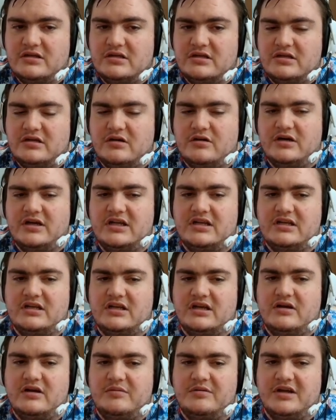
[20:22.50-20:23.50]
You know what?
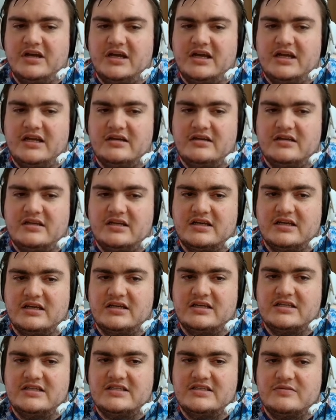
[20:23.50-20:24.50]
No, I'm not.
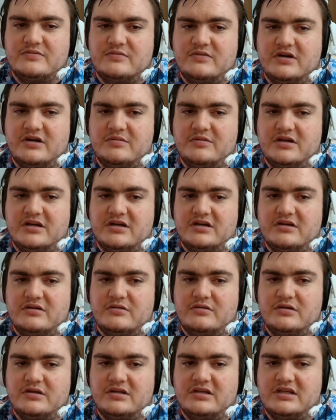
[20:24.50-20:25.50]
Because what I'm going to
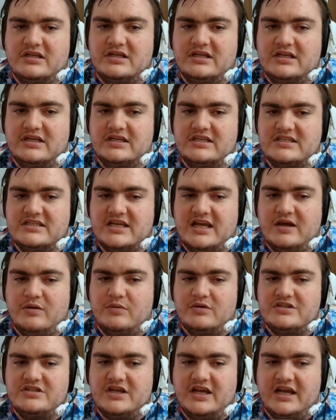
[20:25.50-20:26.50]
do is I
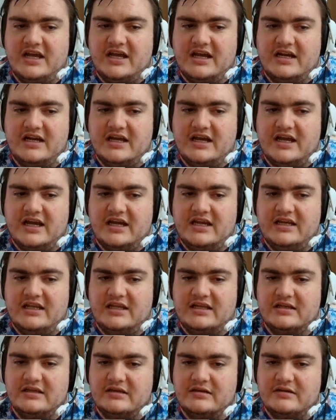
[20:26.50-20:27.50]
want to add
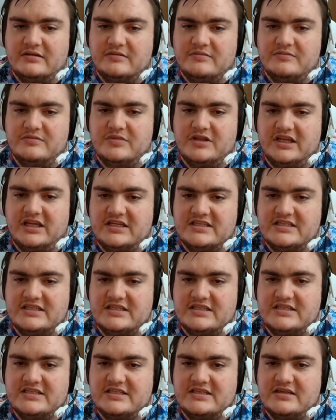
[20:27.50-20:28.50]
hiding
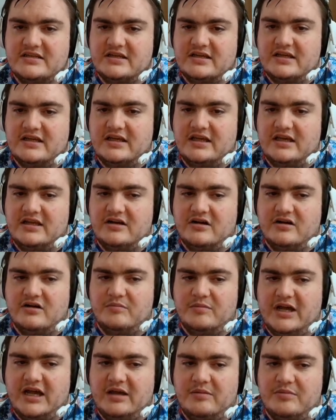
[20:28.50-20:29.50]
places in our
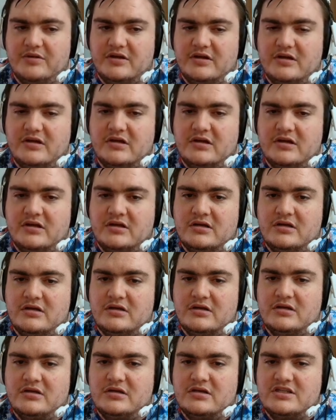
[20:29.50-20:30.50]
map.
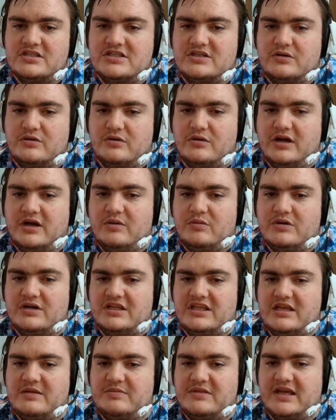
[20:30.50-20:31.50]
So I want
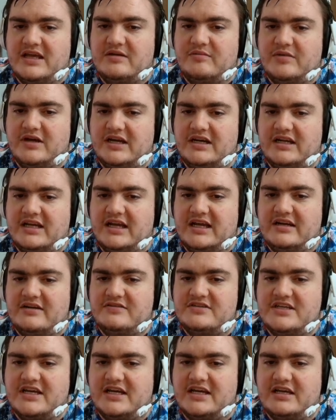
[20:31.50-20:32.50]
to keep that in mind ahead of
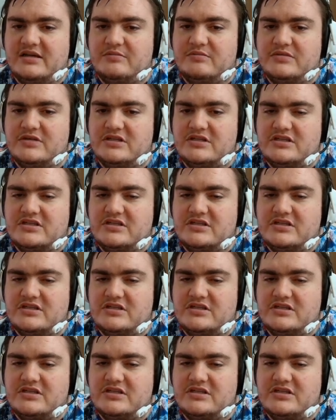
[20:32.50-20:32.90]
time.